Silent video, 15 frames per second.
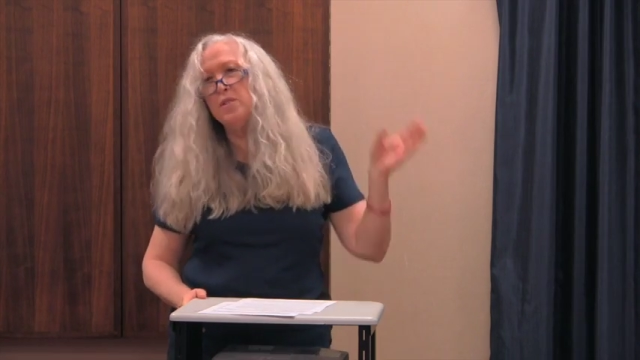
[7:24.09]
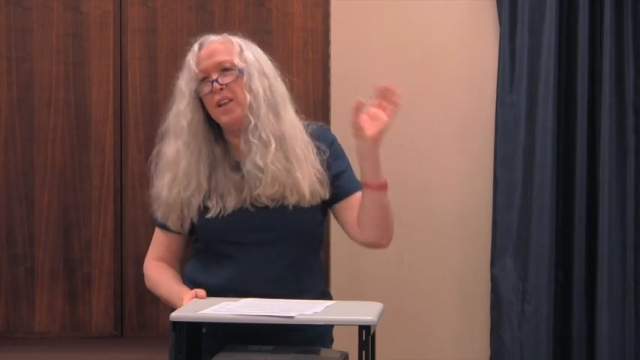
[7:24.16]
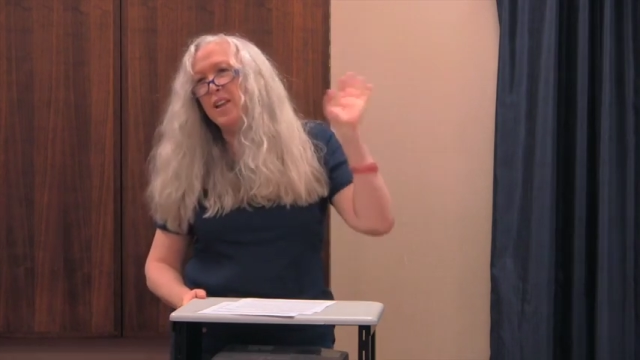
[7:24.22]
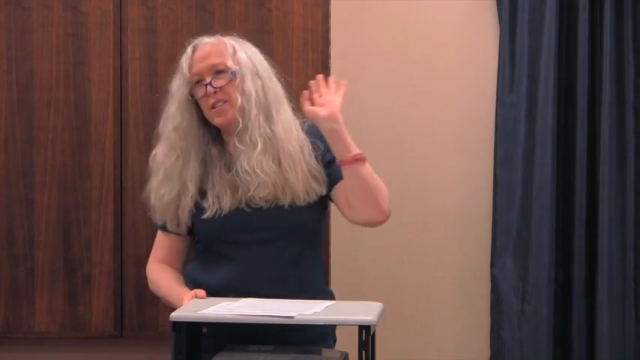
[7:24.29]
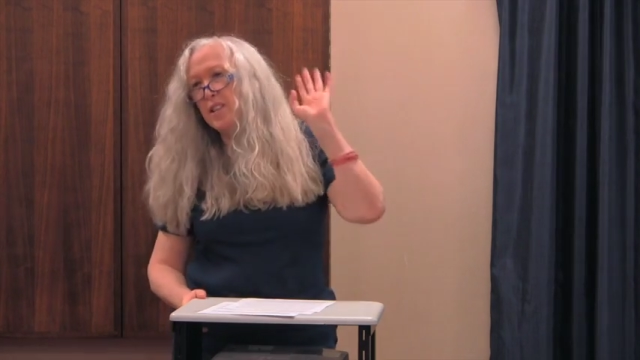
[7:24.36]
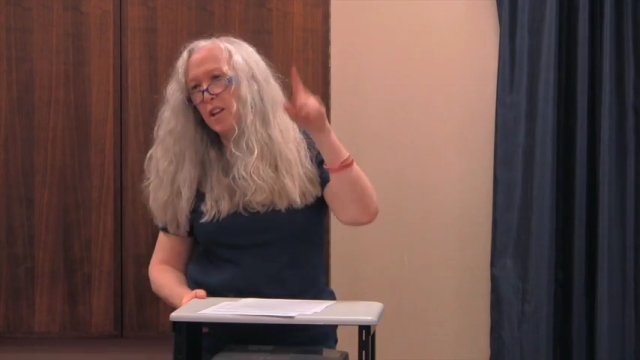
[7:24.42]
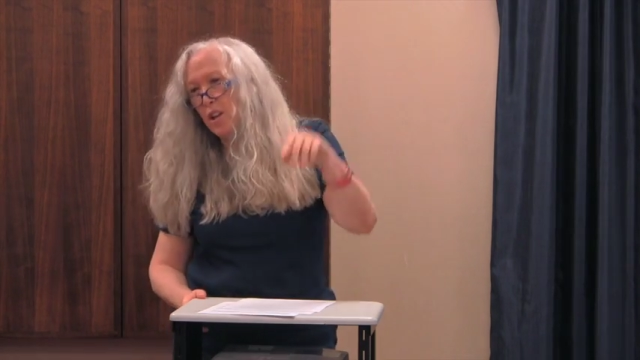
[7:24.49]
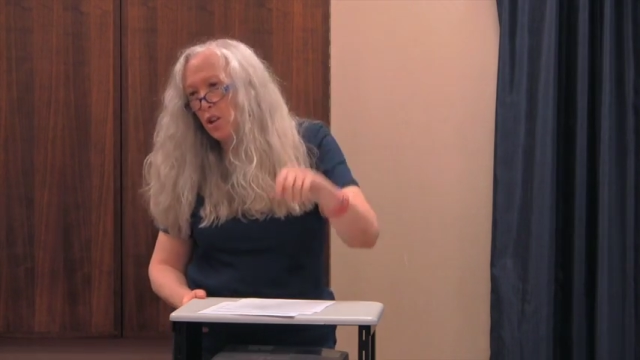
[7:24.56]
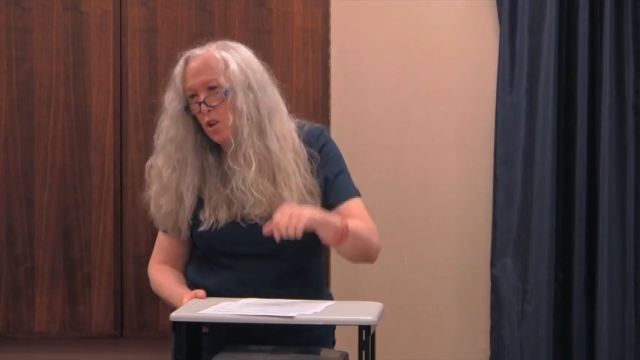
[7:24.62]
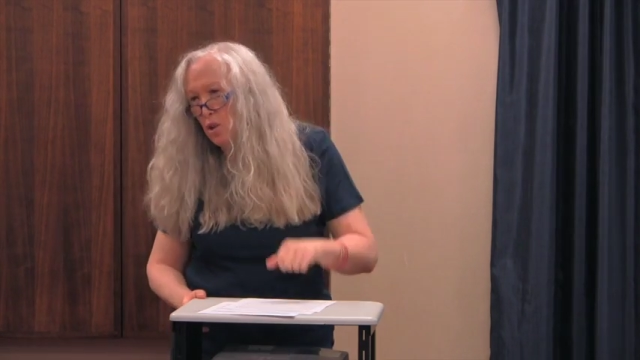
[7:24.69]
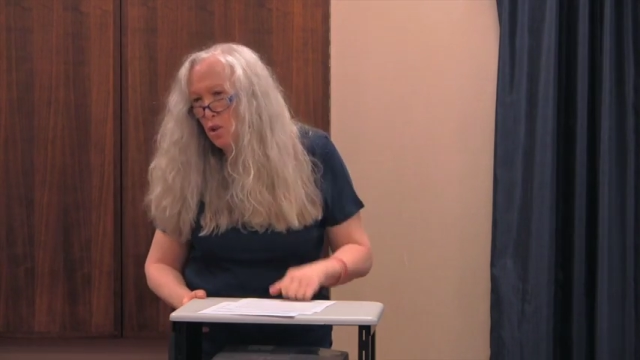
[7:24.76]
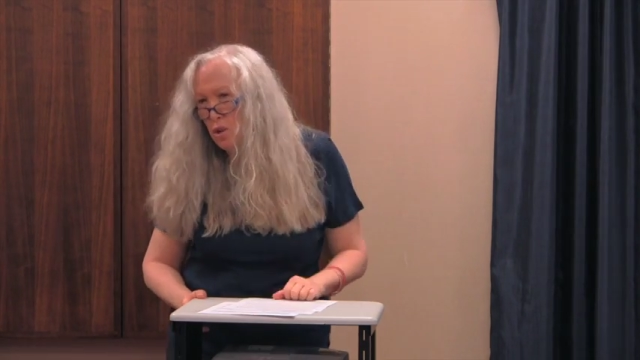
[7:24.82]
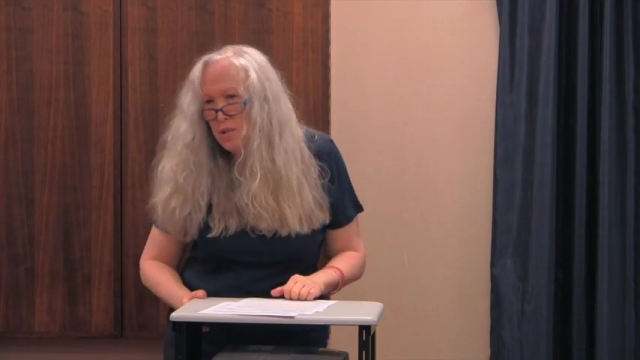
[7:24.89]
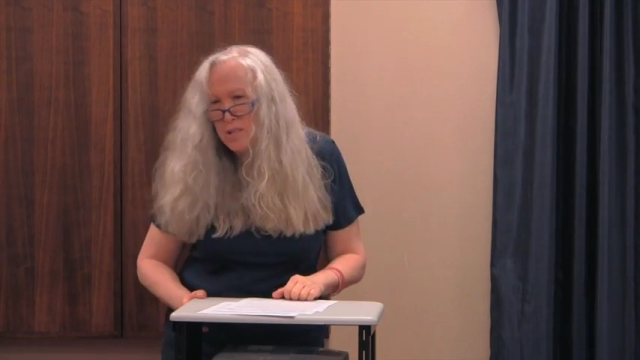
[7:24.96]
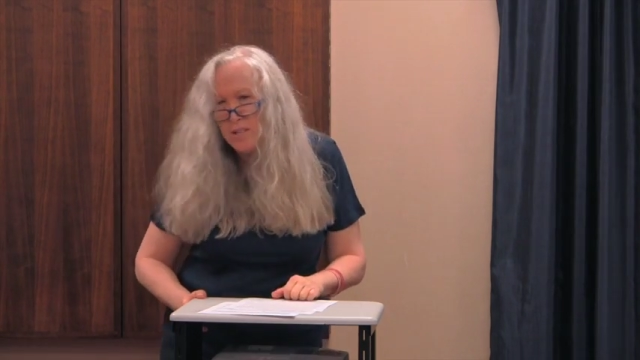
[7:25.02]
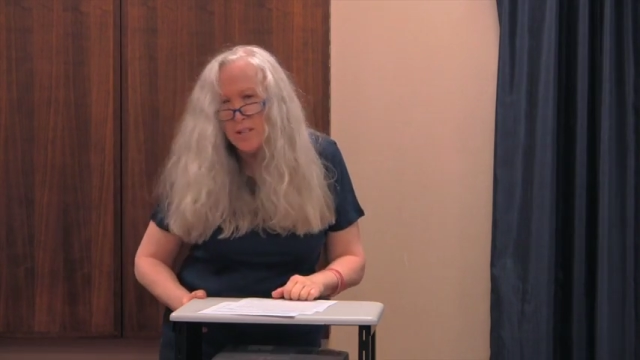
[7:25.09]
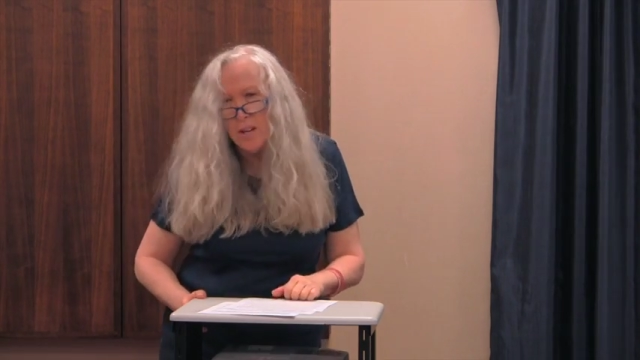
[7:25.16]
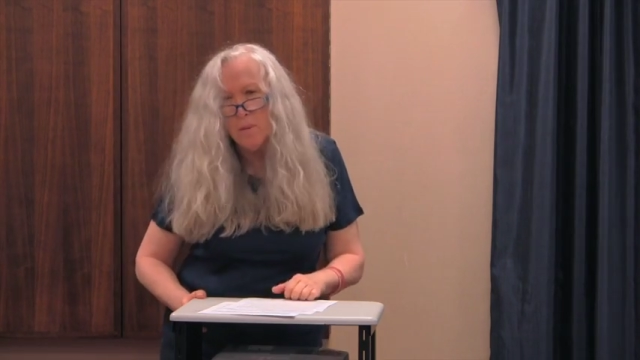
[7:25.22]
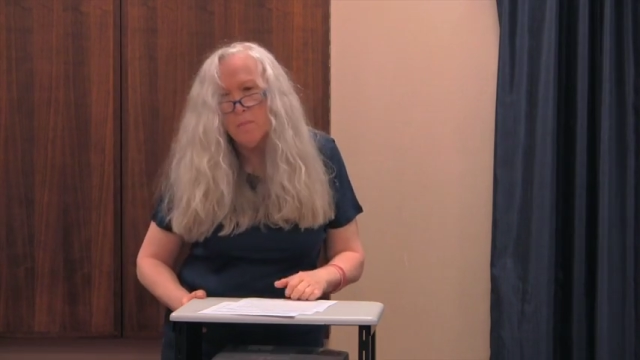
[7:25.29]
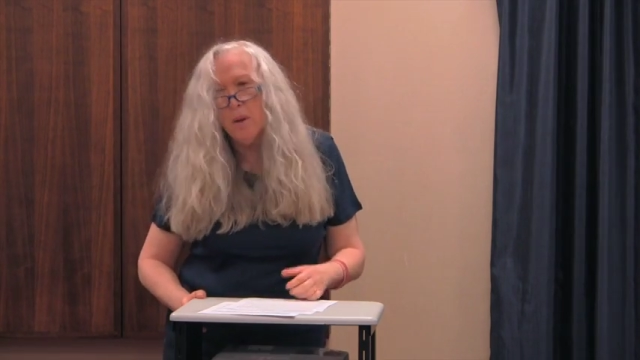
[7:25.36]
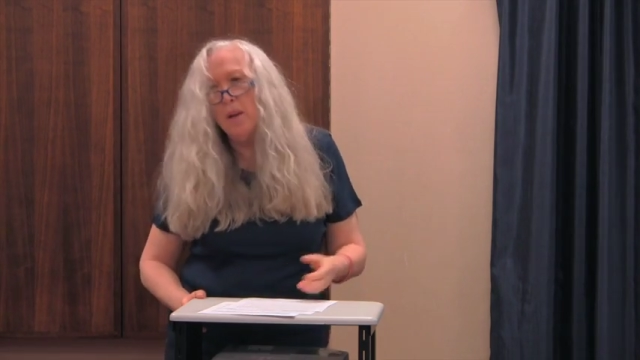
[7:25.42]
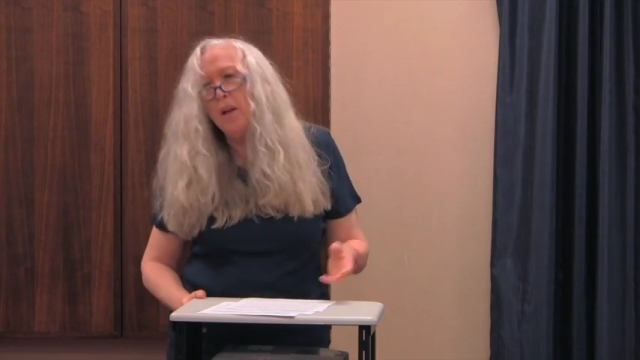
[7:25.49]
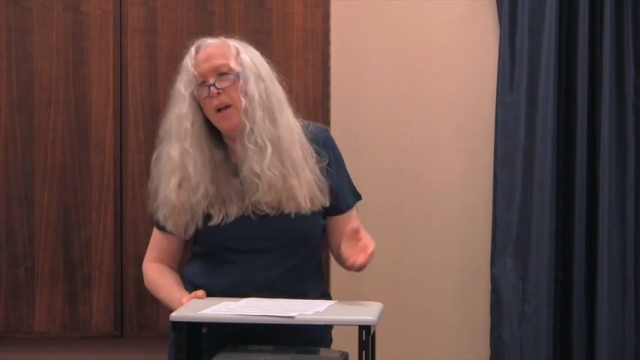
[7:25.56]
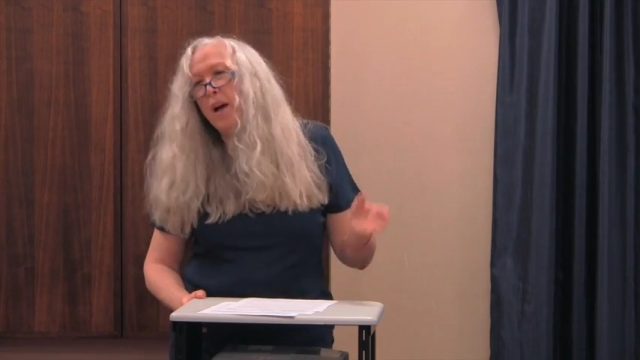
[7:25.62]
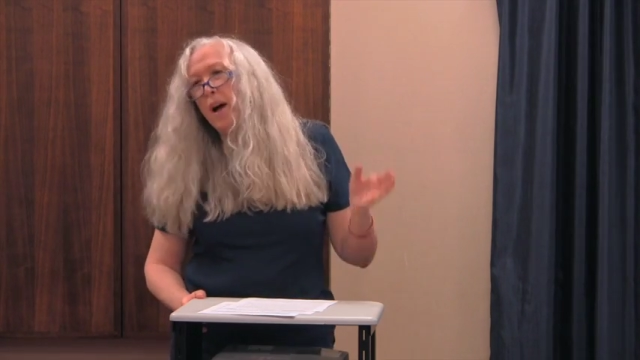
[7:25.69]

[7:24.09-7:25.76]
They tell you you look slim.